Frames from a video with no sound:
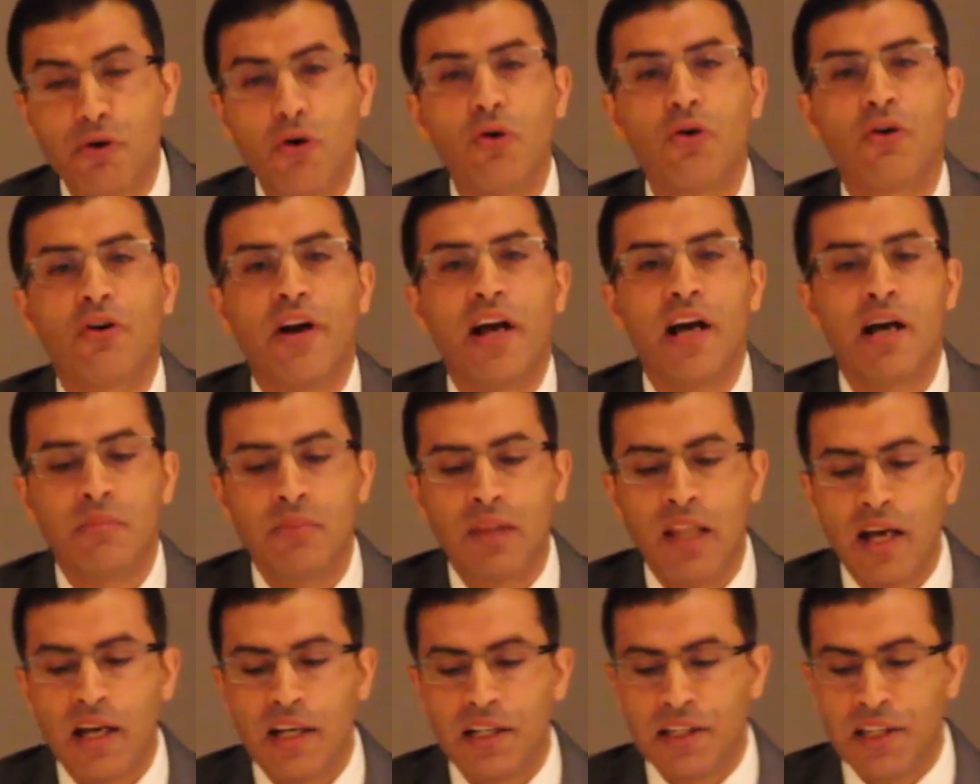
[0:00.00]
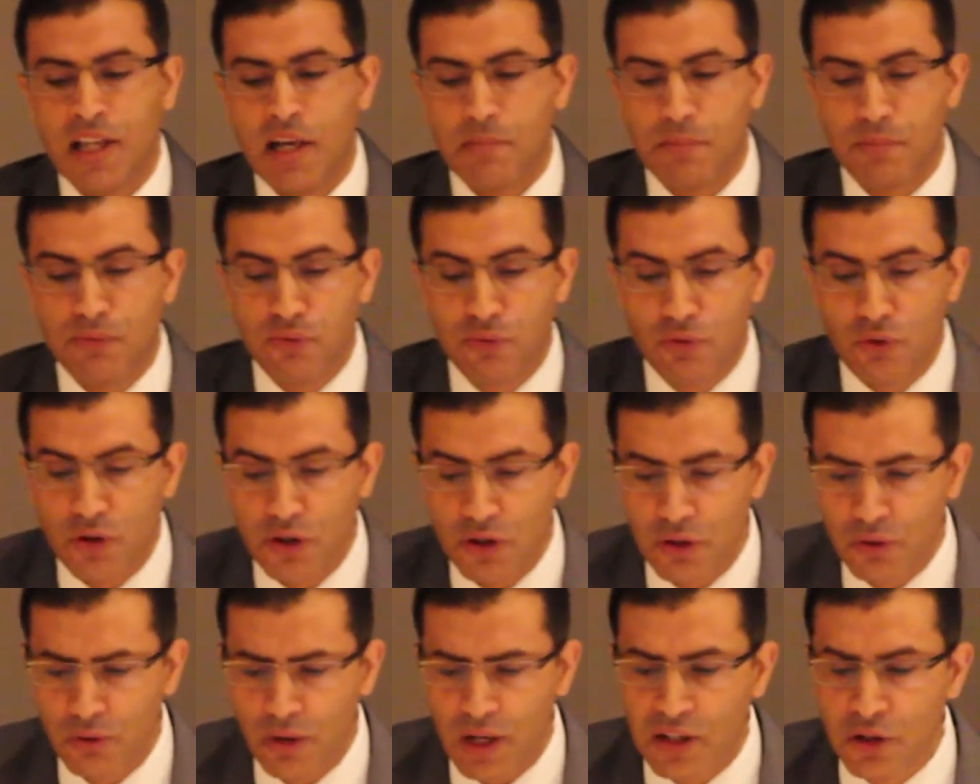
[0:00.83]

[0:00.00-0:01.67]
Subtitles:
program lined up for you,